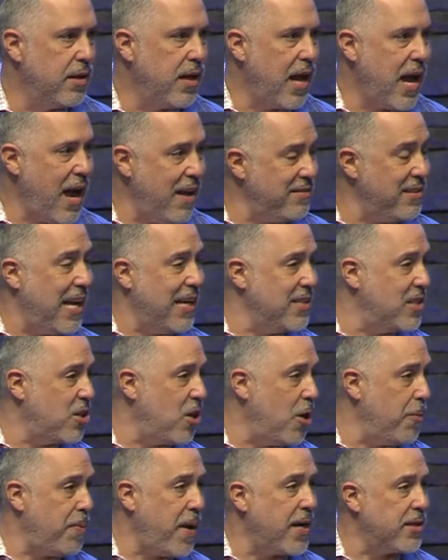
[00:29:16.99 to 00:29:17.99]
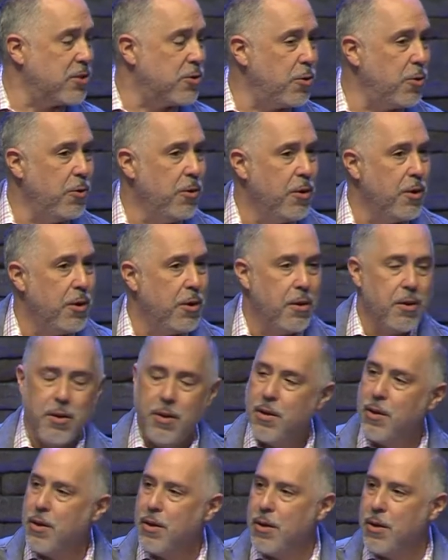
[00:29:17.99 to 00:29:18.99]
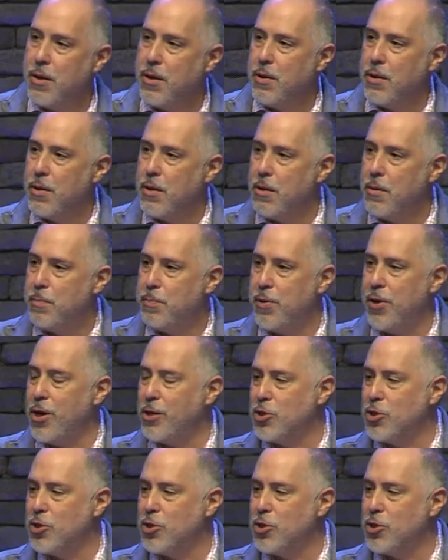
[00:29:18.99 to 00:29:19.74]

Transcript: I, I saw a pastor put